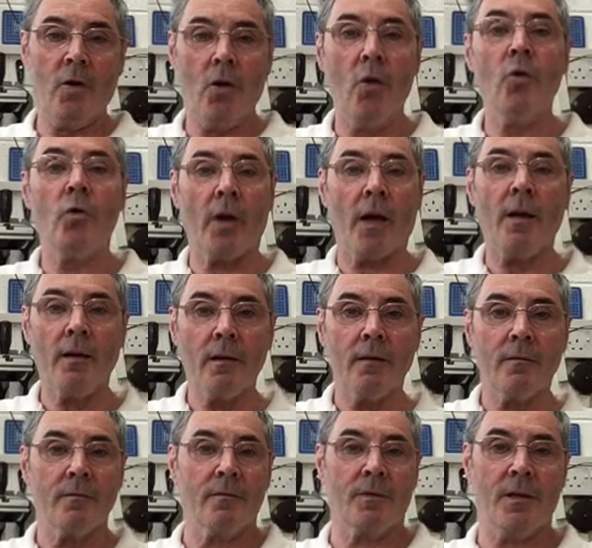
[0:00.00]
hungry
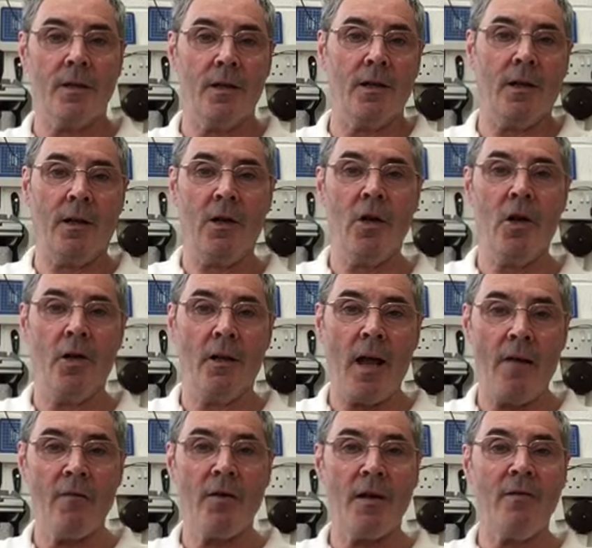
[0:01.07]
to learn
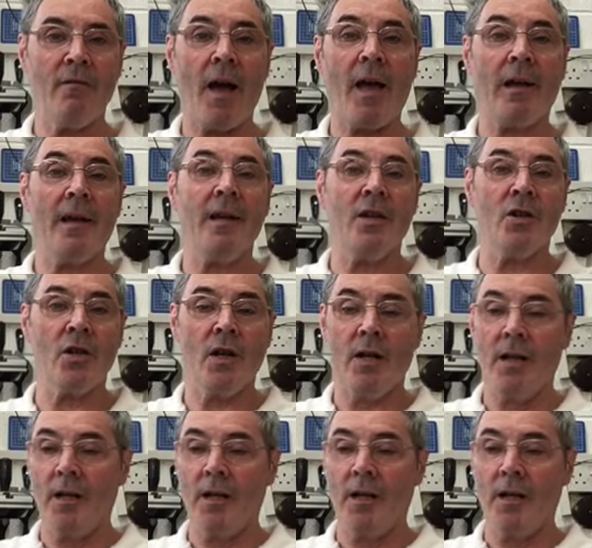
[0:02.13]
everything violinish.